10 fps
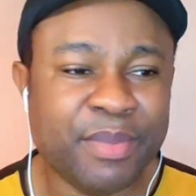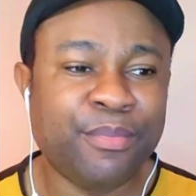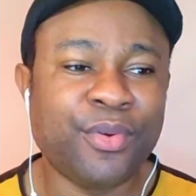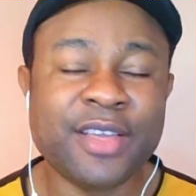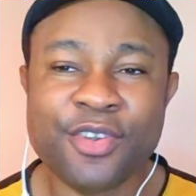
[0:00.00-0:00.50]

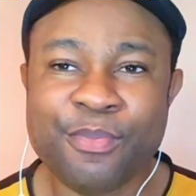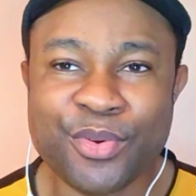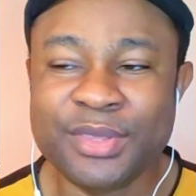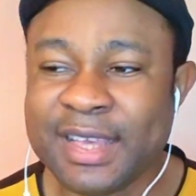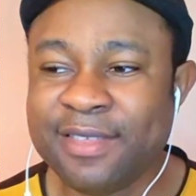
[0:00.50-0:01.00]
People are just
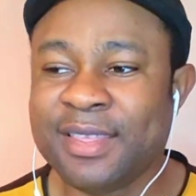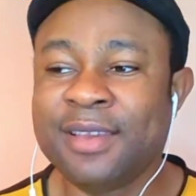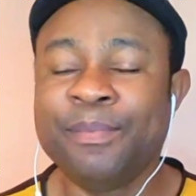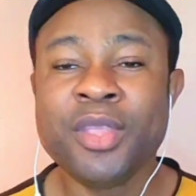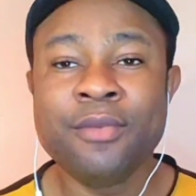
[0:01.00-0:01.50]

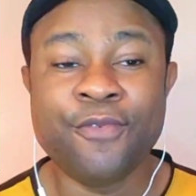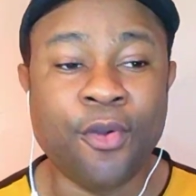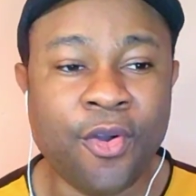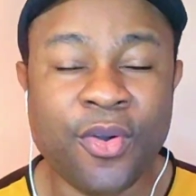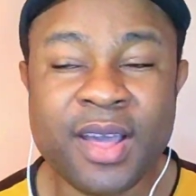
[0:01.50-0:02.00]
protesting
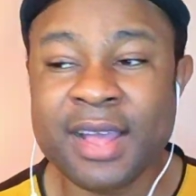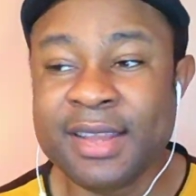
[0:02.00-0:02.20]
for hunger.